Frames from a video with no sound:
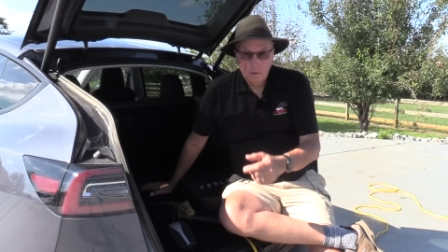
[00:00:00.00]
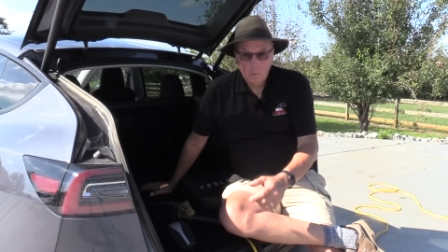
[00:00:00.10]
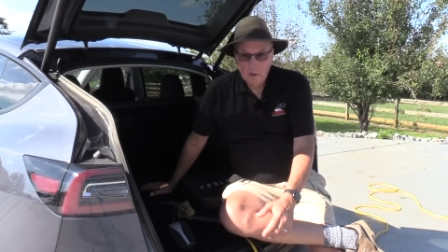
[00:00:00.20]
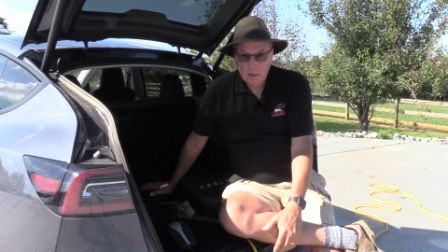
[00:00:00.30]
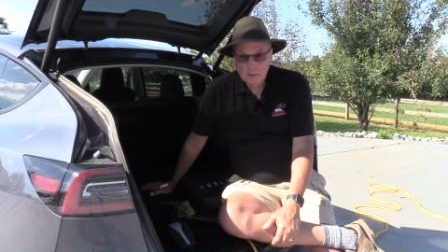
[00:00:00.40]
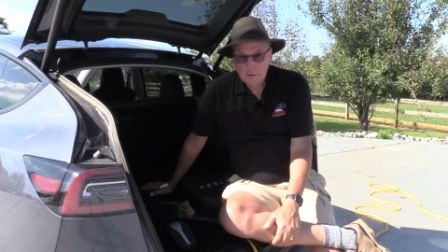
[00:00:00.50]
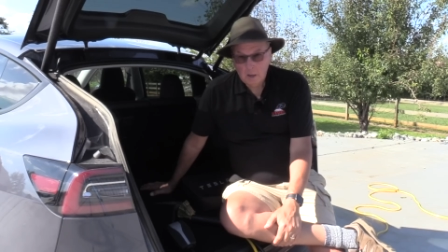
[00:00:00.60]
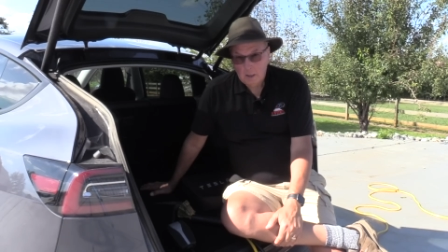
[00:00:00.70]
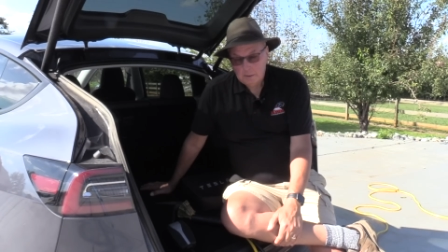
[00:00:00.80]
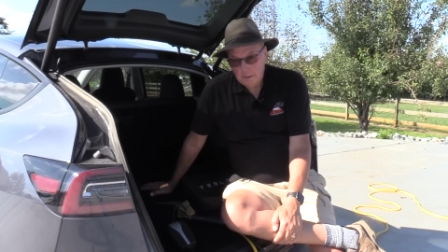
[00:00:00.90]
Well, it's
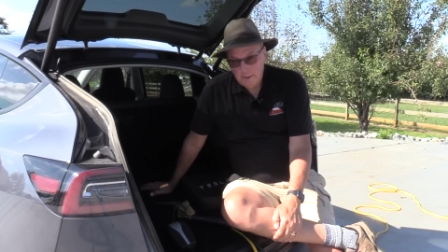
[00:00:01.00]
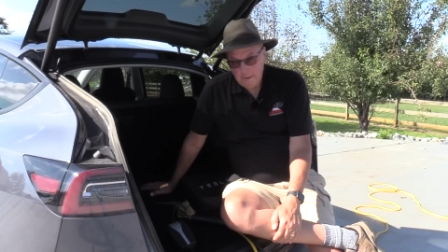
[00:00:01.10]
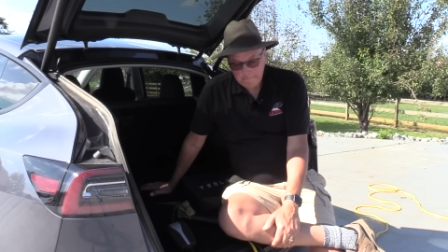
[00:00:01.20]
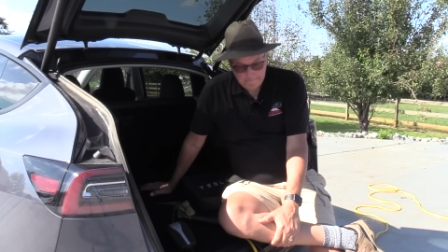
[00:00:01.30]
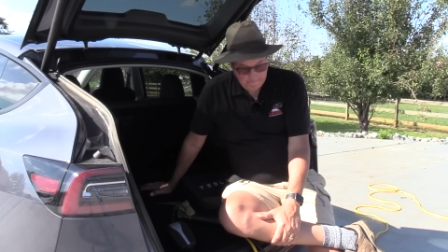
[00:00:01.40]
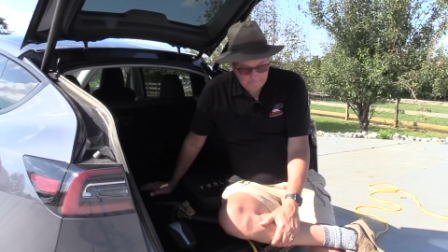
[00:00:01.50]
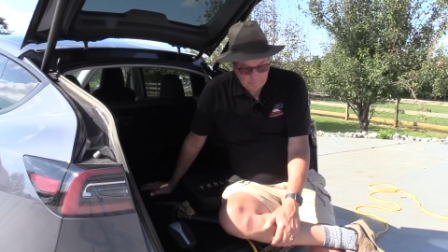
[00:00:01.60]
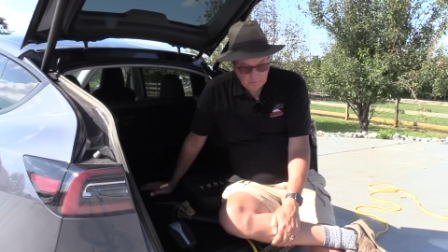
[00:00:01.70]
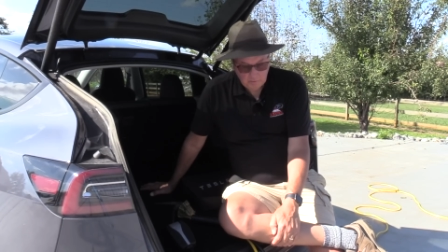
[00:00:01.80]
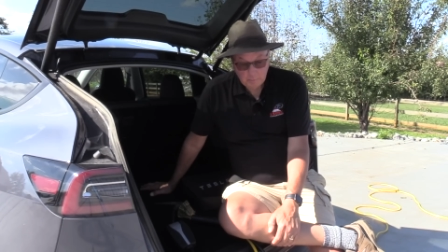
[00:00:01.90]
hot today.
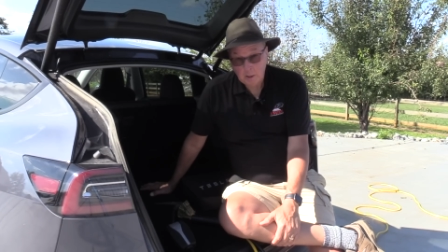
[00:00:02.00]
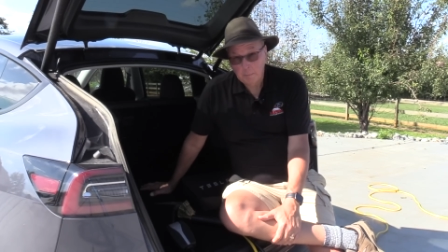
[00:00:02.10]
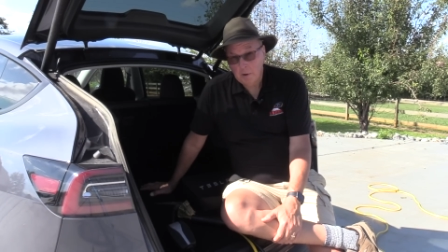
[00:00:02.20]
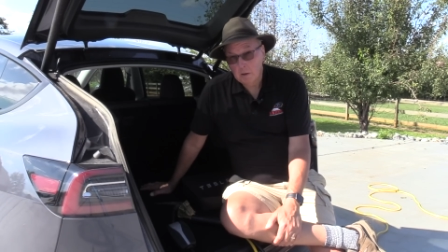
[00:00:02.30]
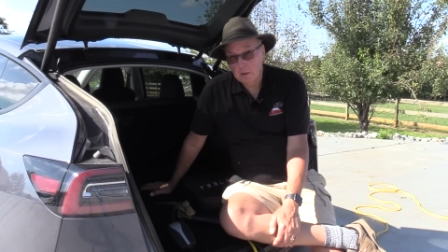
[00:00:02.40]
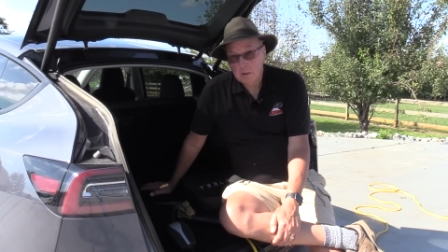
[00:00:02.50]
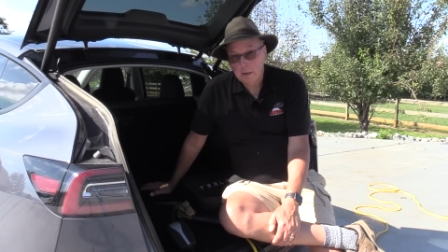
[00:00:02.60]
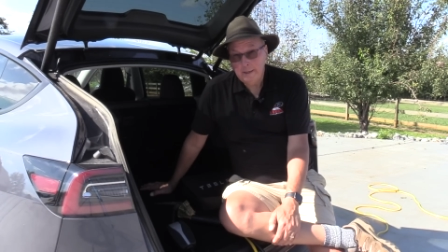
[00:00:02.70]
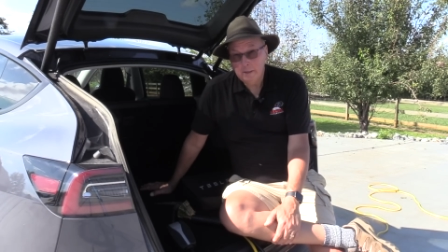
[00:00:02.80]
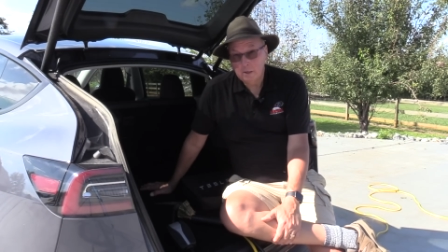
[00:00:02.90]
It's better part of
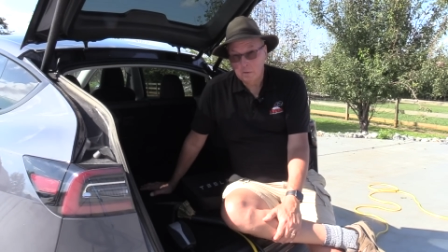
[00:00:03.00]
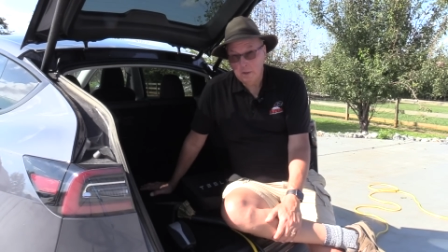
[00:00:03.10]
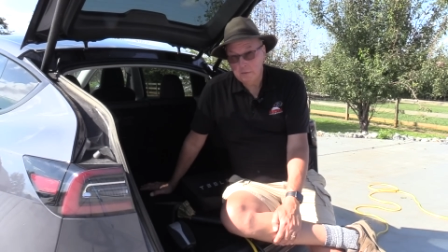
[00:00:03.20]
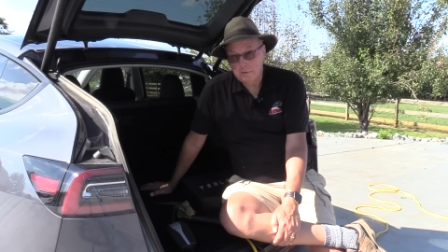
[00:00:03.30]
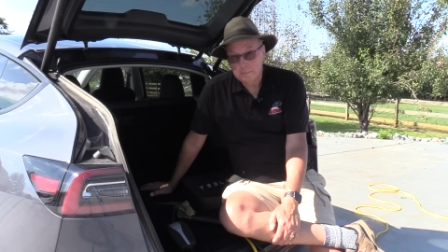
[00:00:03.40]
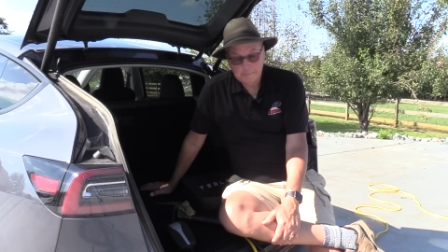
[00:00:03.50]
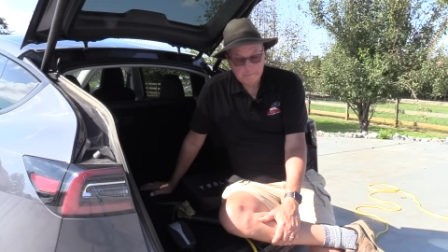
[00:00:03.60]
90 degrees.